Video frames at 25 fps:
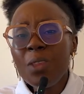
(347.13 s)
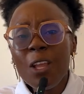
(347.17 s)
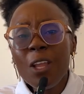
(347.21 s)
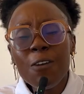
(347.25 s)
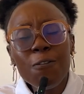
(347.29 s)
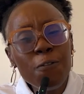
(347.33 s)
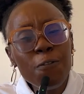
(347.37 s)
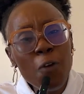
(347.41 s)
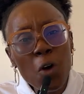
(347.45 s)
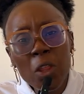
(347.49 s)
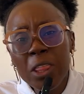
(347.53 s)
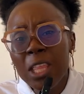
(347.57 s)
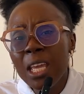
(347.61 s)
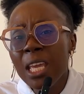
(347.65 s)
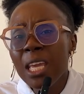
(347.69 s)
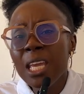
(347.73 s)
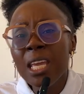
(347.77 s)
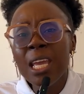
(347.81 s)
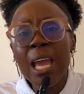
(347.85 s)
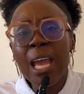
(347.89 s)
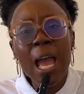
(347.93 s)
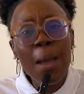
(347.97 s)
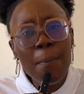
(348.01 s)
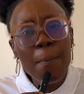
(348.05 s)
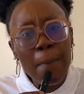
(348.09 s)
for
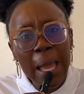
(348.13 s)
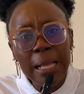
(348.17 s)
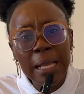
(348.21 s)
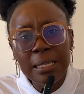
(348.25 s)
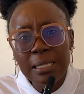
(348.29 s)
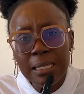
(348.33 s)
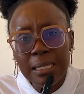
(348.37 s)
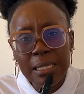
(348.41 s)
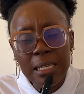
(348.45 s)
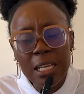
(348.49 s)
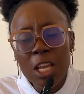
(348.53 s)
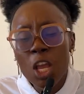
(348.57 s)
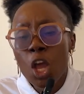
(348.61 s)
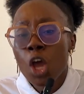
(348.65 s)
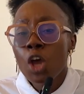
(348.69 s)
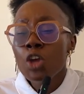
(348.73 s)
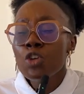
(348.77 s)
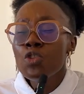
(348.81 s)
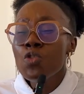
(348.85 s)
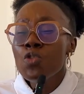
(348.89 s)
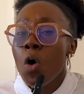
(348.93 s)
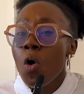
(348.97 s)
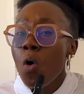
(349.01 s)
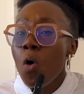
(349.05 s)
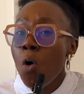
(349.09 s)
the MSc,
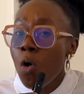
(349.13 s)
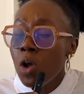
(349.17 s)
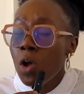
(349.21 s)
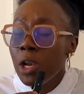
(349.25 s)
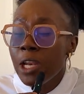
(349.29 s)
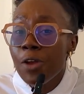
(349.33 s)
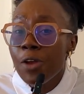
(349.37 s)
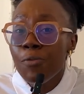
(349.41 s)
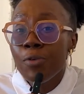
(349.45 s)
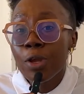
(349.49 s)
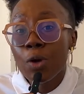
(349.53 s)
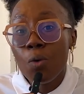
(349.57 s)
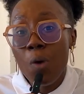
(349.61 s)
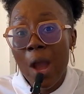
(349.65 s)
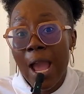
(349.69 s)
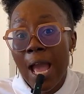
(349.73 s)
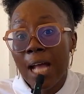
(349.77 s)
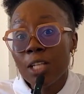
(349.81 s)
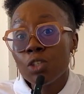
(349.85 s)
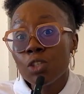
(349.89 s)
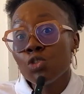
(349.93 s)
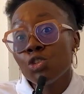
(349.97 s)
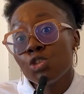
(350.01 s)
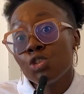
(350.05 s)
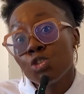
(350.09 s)
you are only
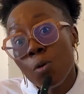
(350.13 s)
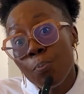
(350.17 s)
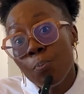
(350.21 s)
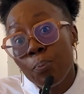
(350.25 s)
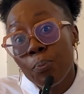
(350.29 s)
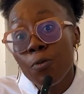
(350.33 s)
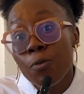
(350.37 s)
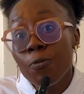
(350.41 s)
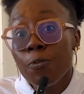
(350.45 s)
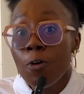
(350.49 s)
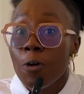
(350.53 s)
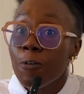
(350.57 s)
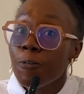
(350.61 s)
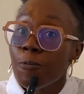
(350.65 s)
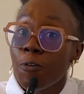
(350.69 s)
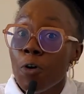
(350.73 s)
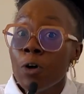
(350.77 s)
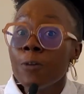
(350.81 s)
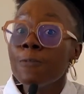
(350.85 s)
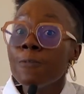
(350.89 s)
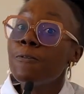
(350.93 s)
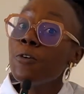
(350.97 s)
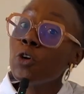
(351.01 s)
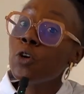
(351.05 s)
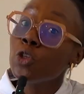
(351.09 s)
required to show proof of
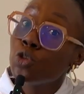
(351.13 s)
fund for